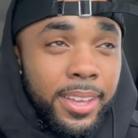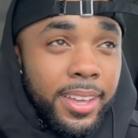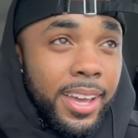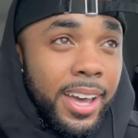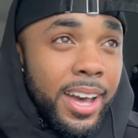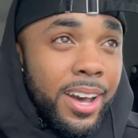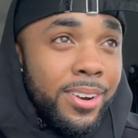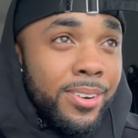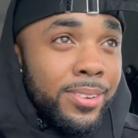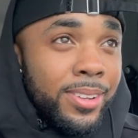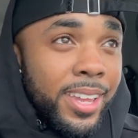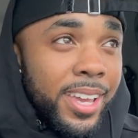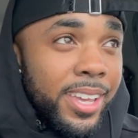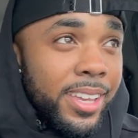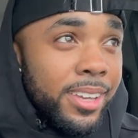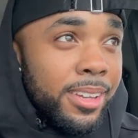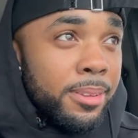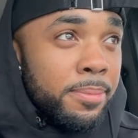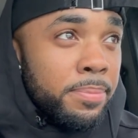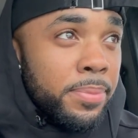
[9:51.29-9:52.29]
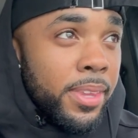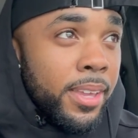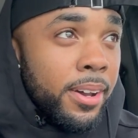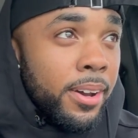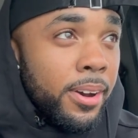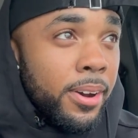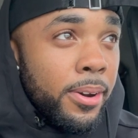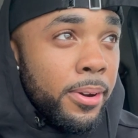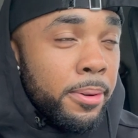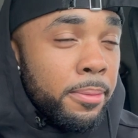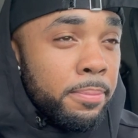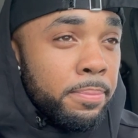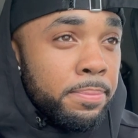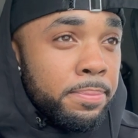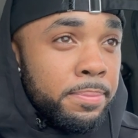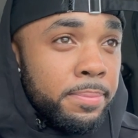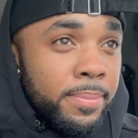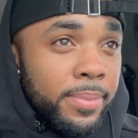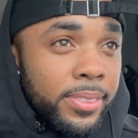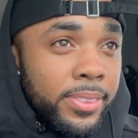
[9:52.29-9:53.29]
I don't like it. Um,
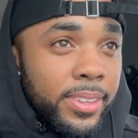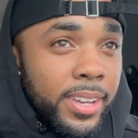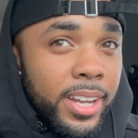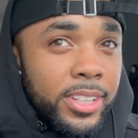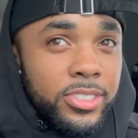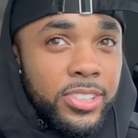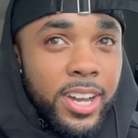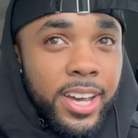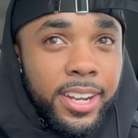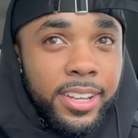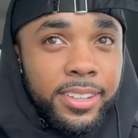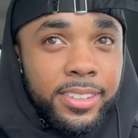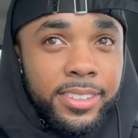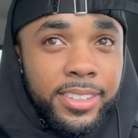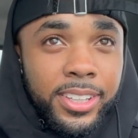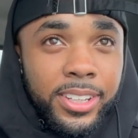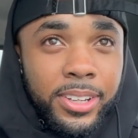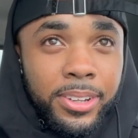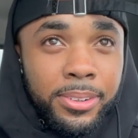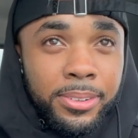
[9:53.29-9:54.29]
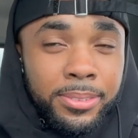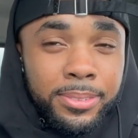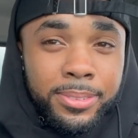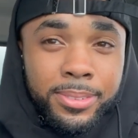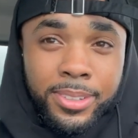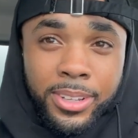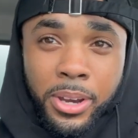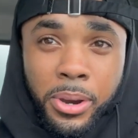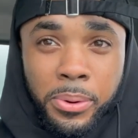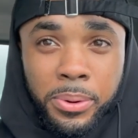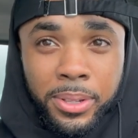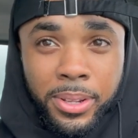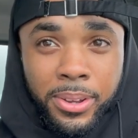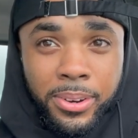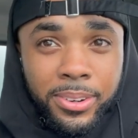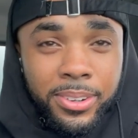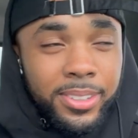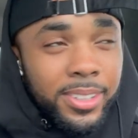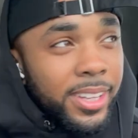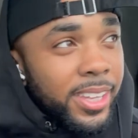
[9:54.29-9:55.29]
I try to you know go
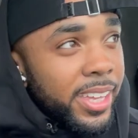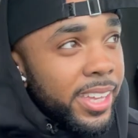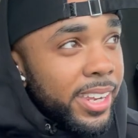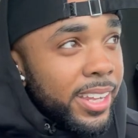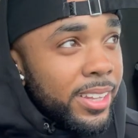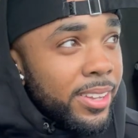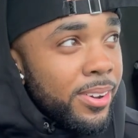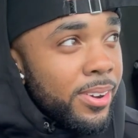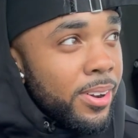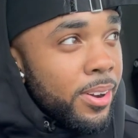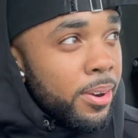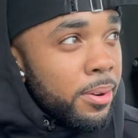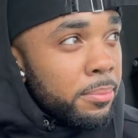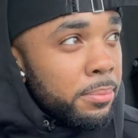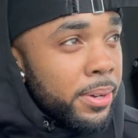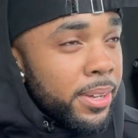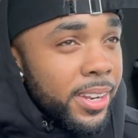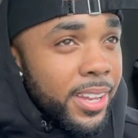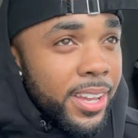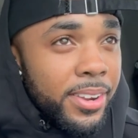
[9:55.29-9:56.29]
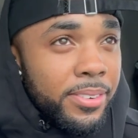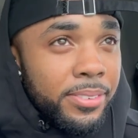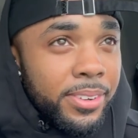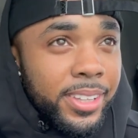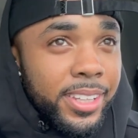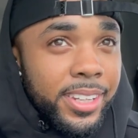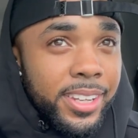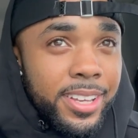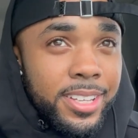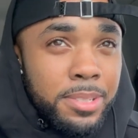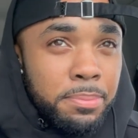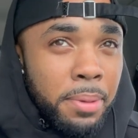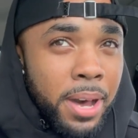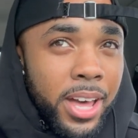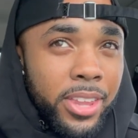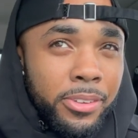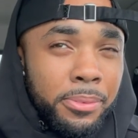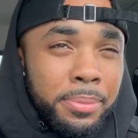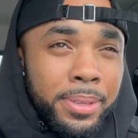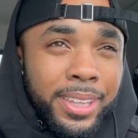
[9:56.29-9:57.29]
along to get along, but it really does
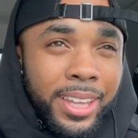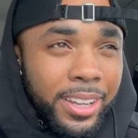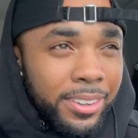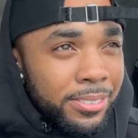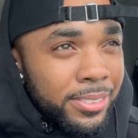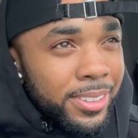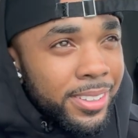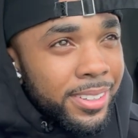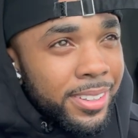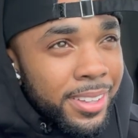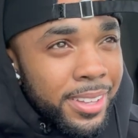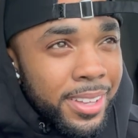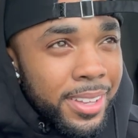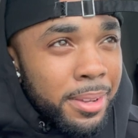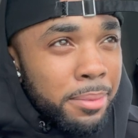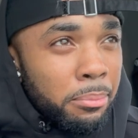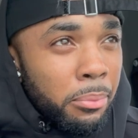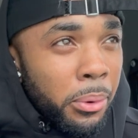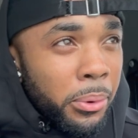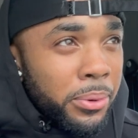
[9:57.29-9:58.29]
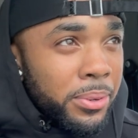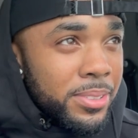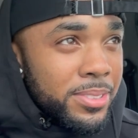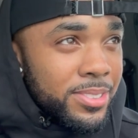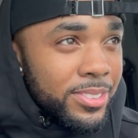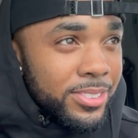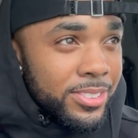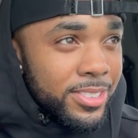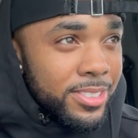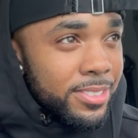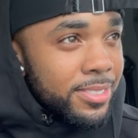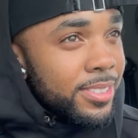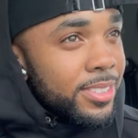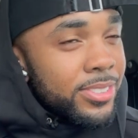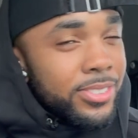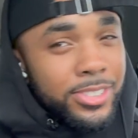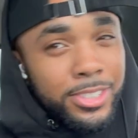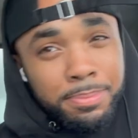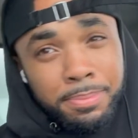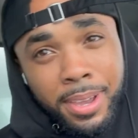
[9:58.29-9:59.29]
bother me like when brokers are just
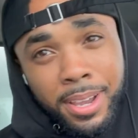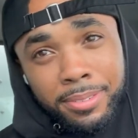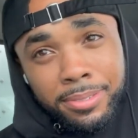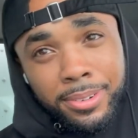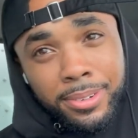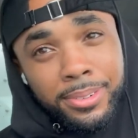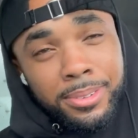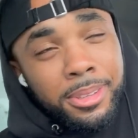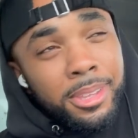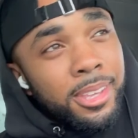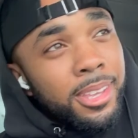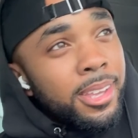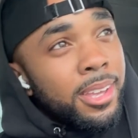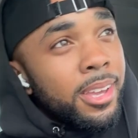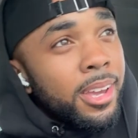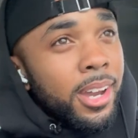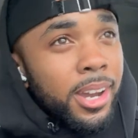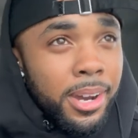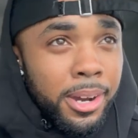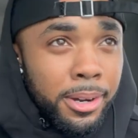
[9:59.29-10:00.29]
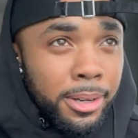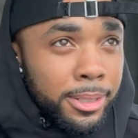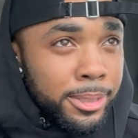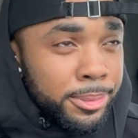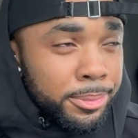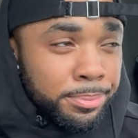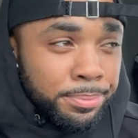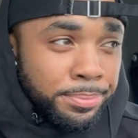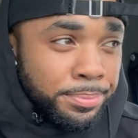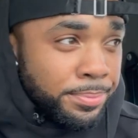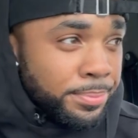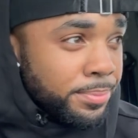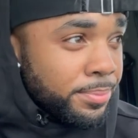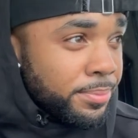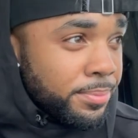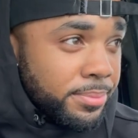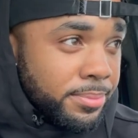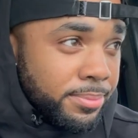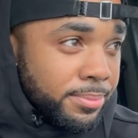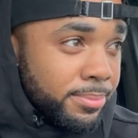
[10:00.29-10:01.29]
disrespectful um,
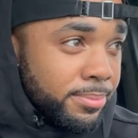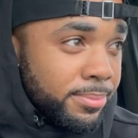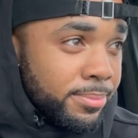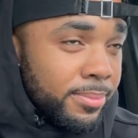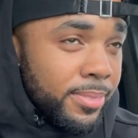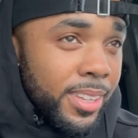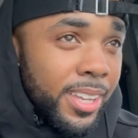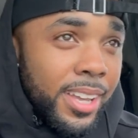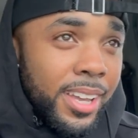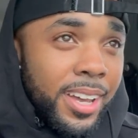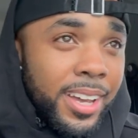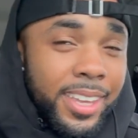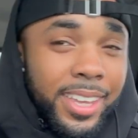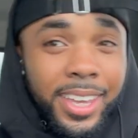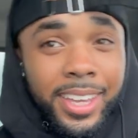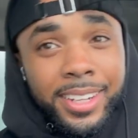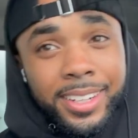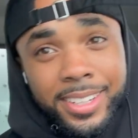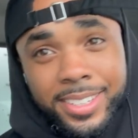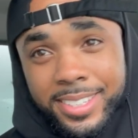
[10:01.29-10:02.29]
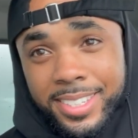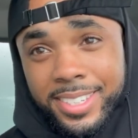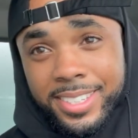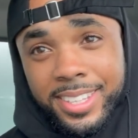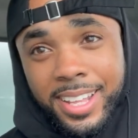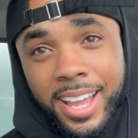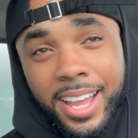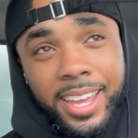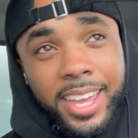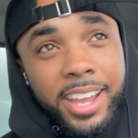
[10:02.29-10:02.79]
again, this is not